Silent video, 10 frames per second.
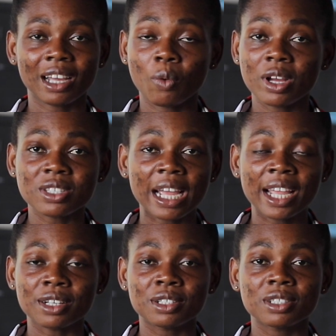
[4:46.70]
I went
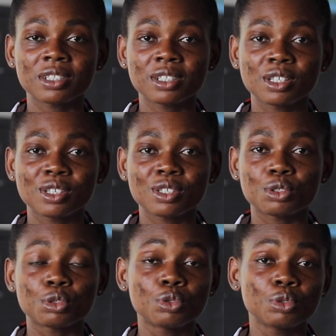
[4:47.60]
ahead
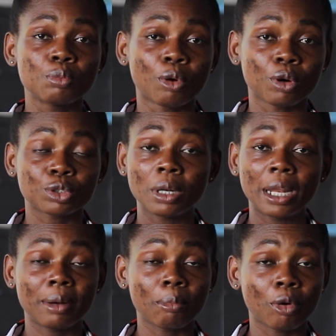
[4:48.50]
to do more, to
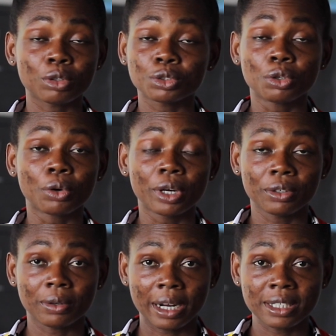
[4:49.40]
learn more, to grow
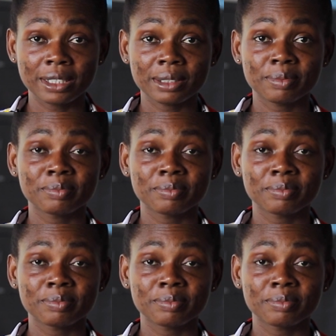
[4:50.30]
in Christ.